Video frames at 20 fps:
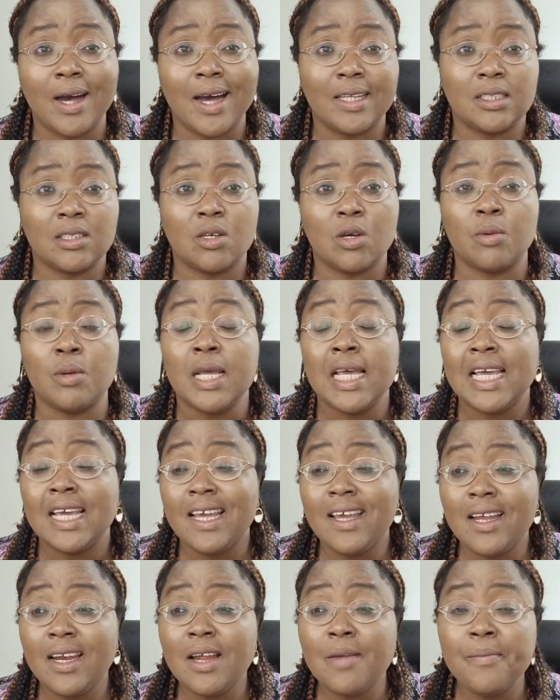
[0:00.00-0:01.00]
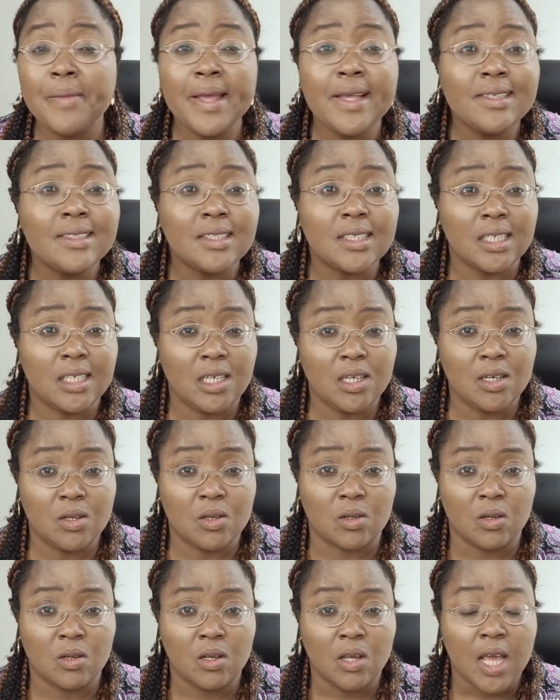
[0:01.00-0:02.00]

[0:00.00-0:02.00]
outcome, it remains the law.